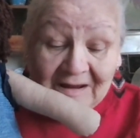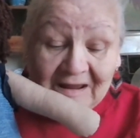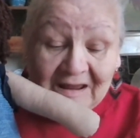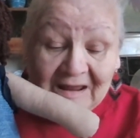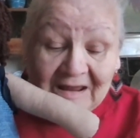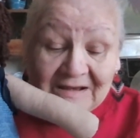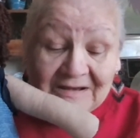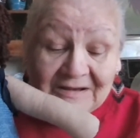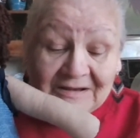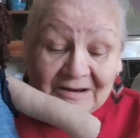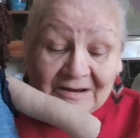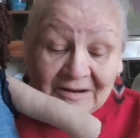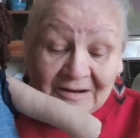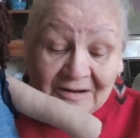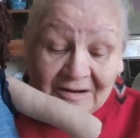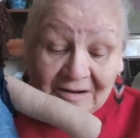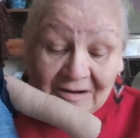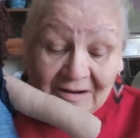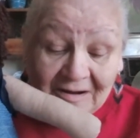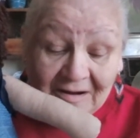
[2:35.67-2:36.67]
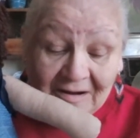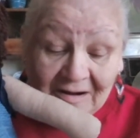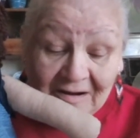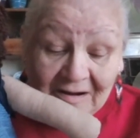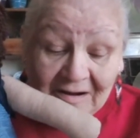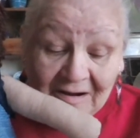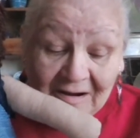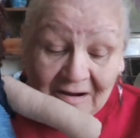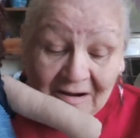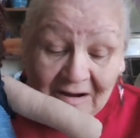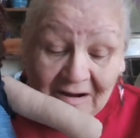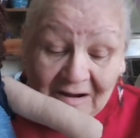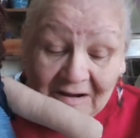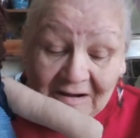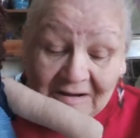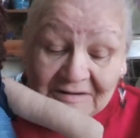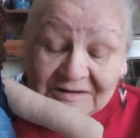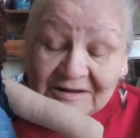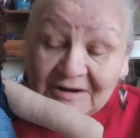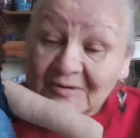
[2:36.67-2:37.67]
And
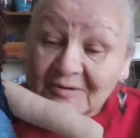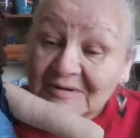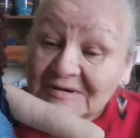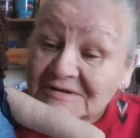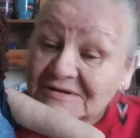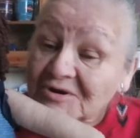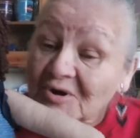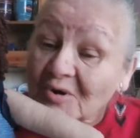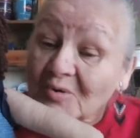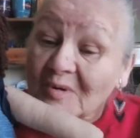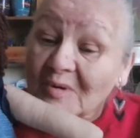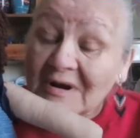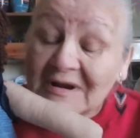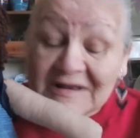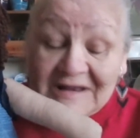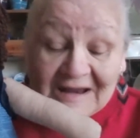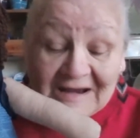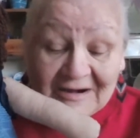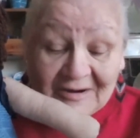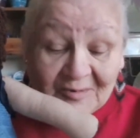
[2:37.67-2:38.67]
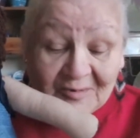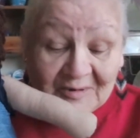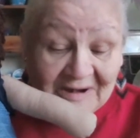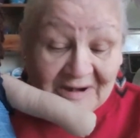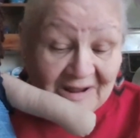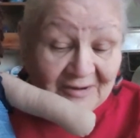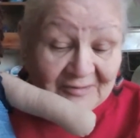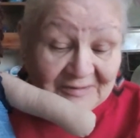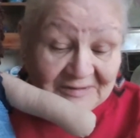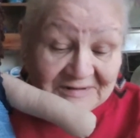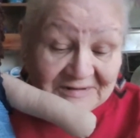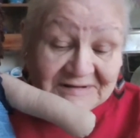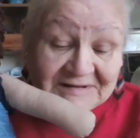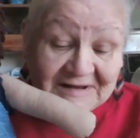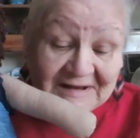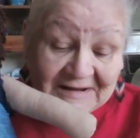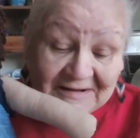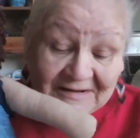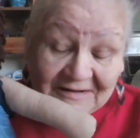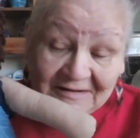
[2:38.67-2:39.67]
there was no one there when I was
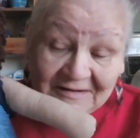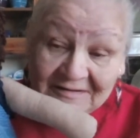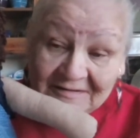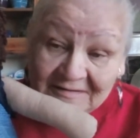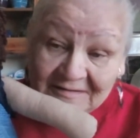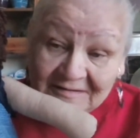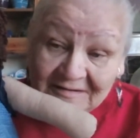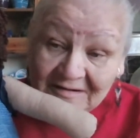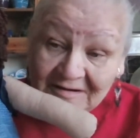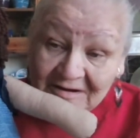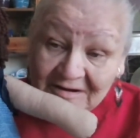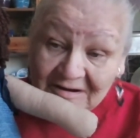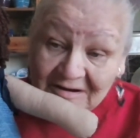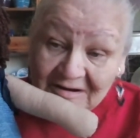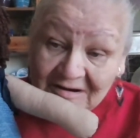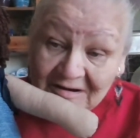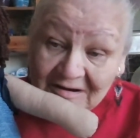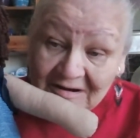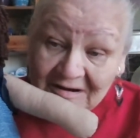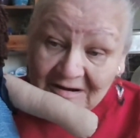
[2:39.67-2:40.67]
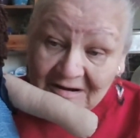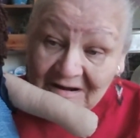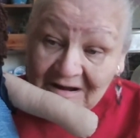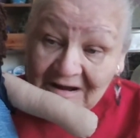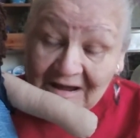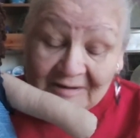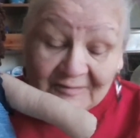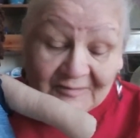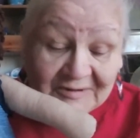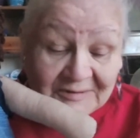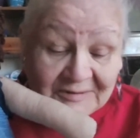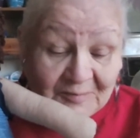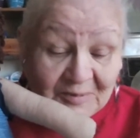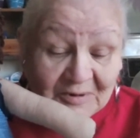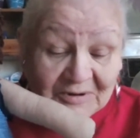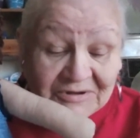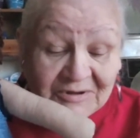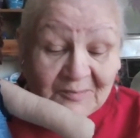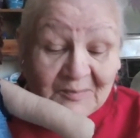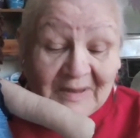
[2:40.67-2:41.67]
sick. I was
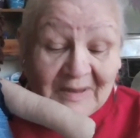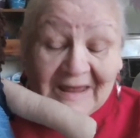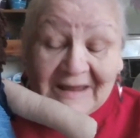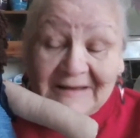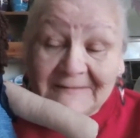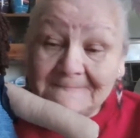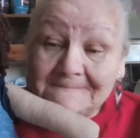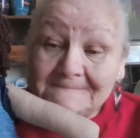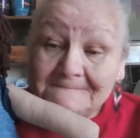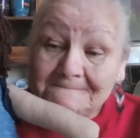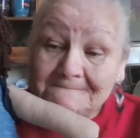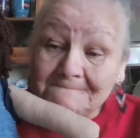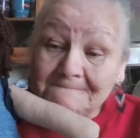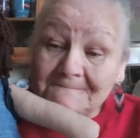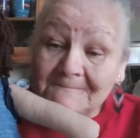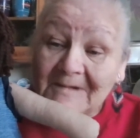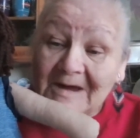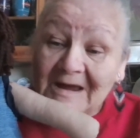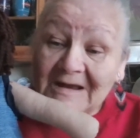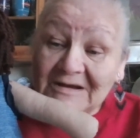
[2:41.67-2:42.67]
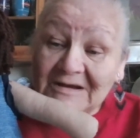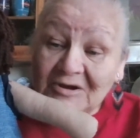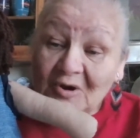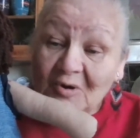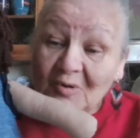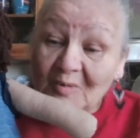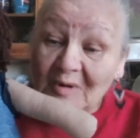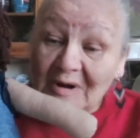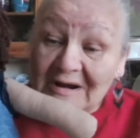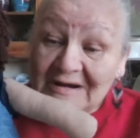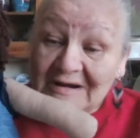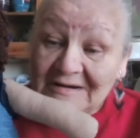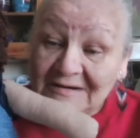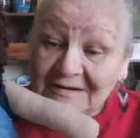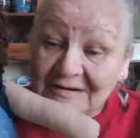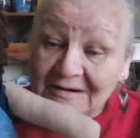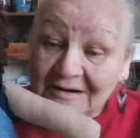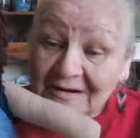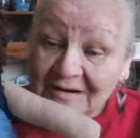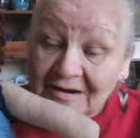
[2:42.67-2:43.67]
put to bed and no one
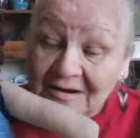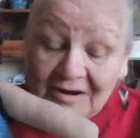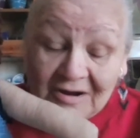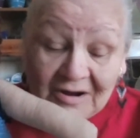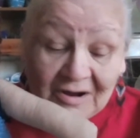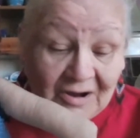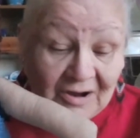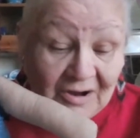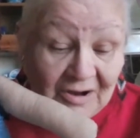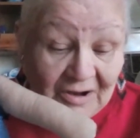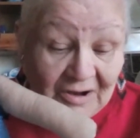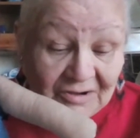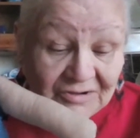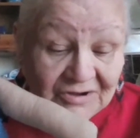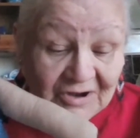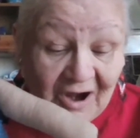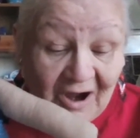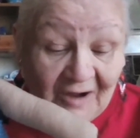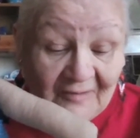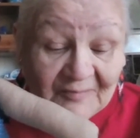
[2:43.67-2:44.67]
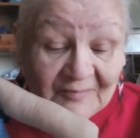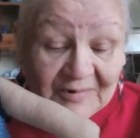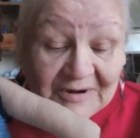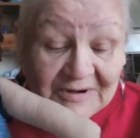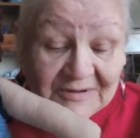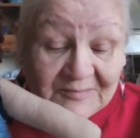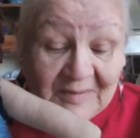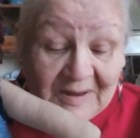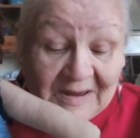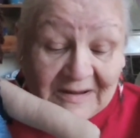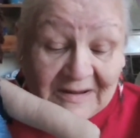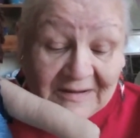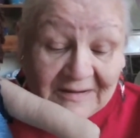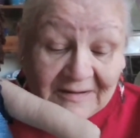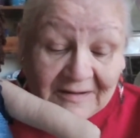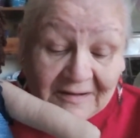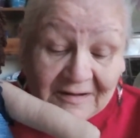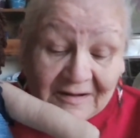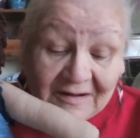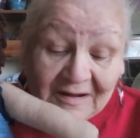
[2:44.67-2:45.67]
to comfort me.
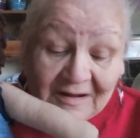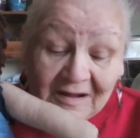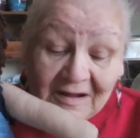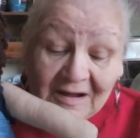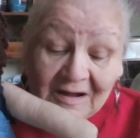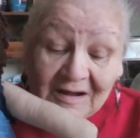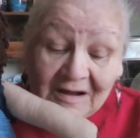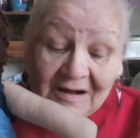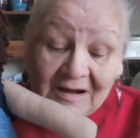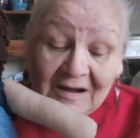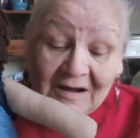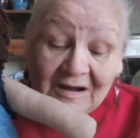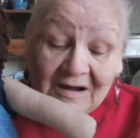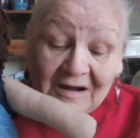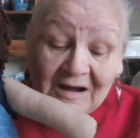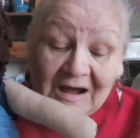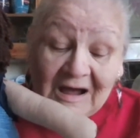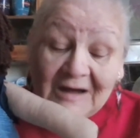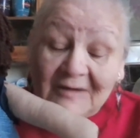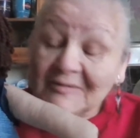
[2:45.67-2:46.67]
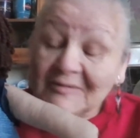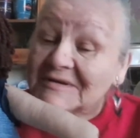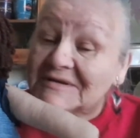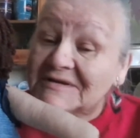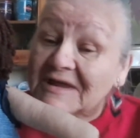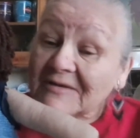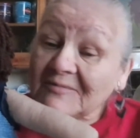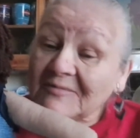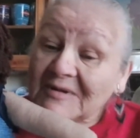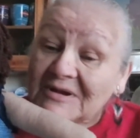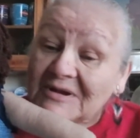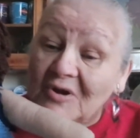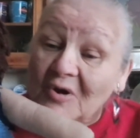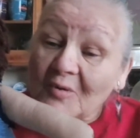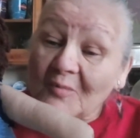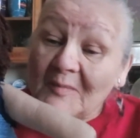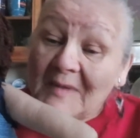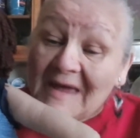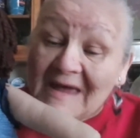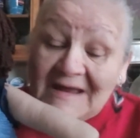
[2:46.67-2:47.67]
I was given no
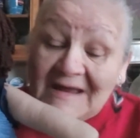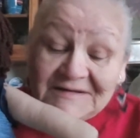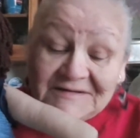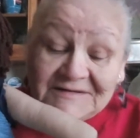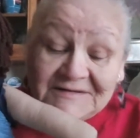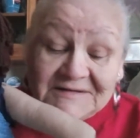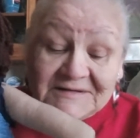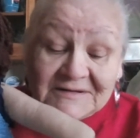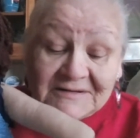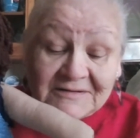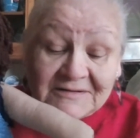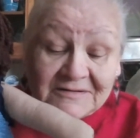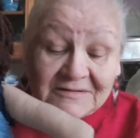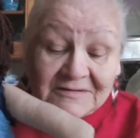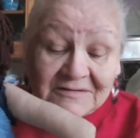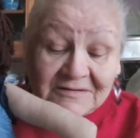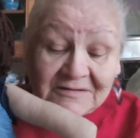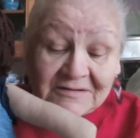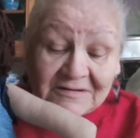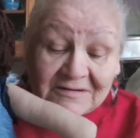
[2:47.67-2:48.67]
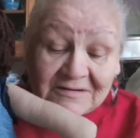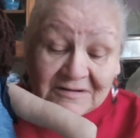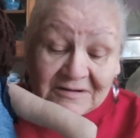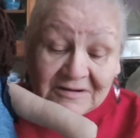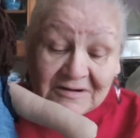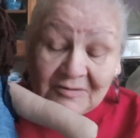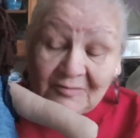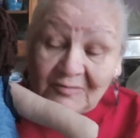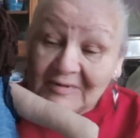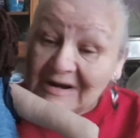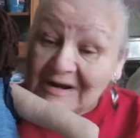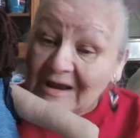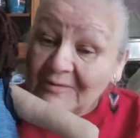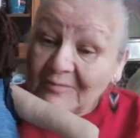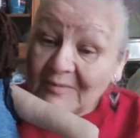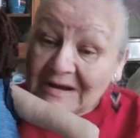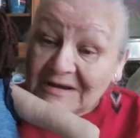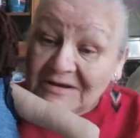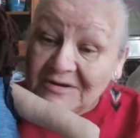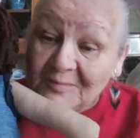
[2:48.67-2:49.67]
meds when I
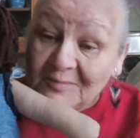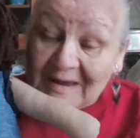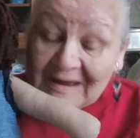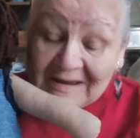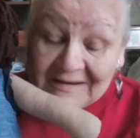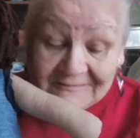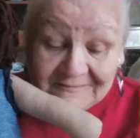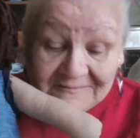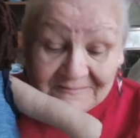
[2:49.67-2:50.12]
went to bed.